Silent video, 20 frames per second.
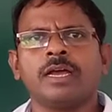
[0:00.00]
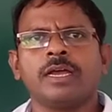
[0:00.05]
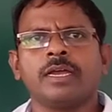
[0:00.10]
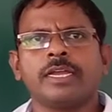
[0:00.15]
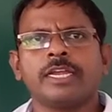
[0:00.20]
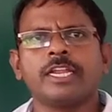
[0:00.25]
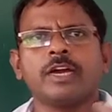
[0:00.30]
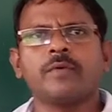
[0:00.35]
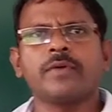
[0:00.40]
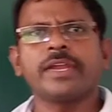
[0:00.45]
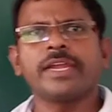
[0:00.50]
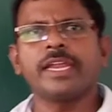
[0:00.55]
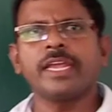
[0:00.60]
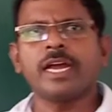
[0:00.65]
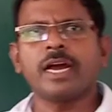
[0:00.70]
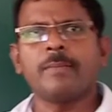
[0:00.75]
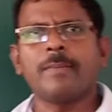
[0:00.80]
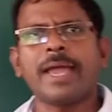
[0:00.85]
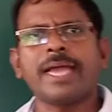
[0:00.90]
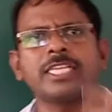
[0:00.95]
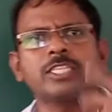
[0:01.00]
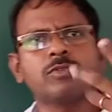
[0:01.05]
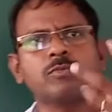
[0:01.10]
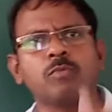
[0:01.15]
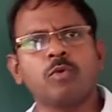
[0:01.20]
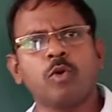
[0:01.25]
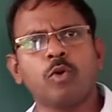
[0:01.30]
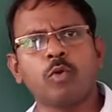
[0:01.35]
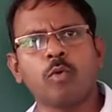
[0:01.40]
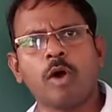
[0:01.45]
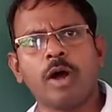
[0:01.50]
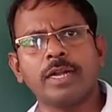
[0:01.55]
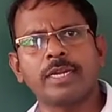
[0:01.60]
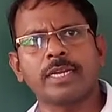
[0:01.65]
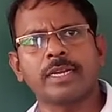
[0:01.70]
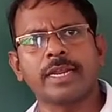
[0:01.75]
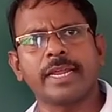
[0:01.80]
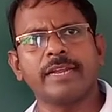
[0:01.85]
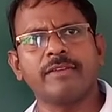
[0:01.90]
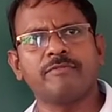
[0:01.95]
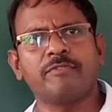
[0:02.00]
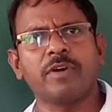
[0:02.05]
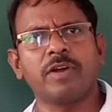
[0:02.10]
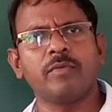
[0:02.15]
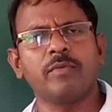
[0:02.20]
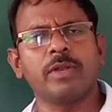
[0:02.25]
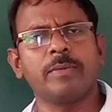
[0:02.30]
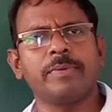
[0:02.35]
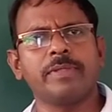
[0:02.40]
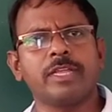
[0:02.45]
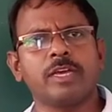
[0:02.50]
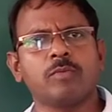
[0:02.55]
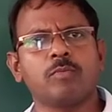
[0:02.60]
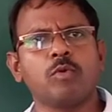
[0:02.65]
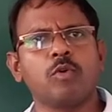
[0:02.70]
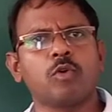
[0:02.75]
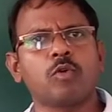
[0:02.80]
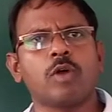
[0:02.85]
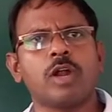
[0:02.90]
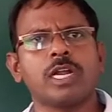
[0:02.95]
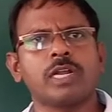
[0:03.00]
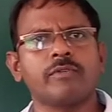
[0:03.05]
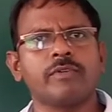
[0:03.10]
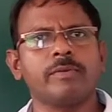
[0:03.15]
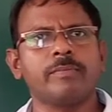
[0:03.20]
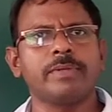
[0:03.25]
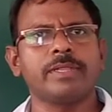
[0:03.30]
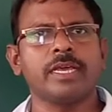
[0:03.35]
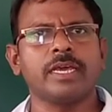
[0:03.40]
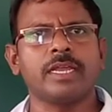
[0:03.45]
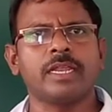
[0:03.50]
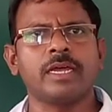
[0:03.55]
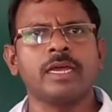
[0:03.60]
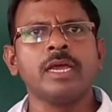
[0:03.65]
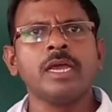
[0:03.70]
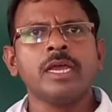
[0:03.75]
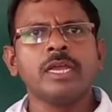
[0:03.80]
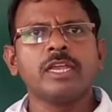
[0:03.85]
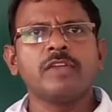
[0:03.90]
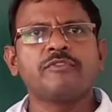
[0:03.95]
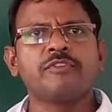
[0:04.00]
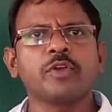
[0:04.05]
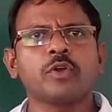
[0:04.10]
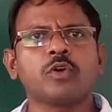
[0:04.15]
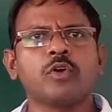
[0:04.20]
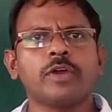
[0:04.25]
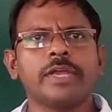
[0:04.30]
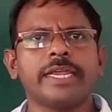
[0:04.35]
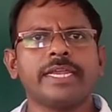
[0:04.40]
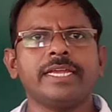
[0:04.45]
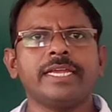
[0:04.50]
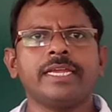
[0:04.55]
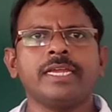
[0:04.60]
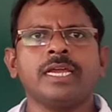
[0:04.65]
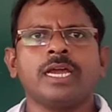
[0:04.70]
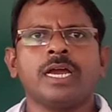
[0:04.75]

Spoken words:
in our India, maximum more water rainfall will be there, more water will be there. If you go any